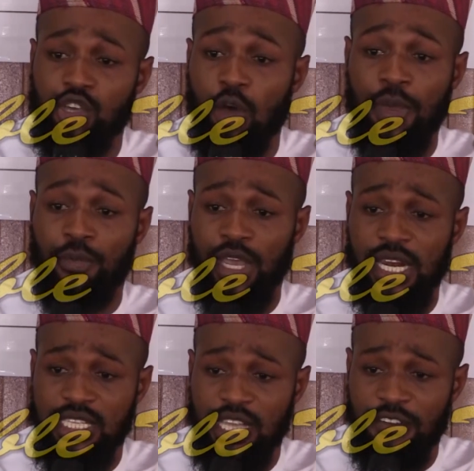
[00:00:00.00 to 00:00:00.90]
young people in
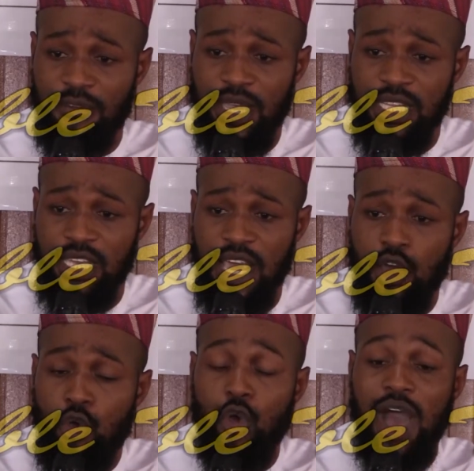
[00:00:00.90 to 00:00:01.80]
his government
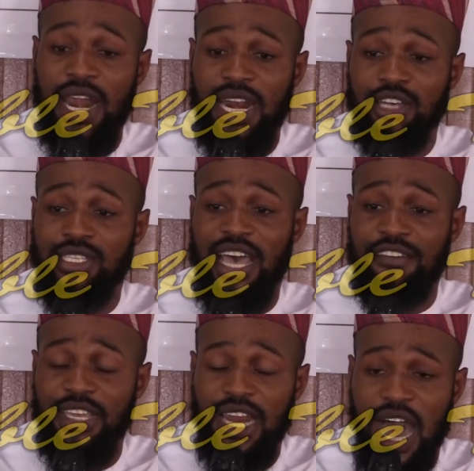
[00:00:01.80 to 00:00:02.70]
who are now
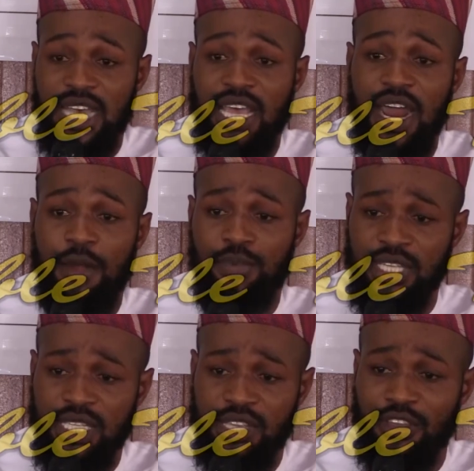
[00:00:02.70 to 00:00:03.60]
serving as our representative.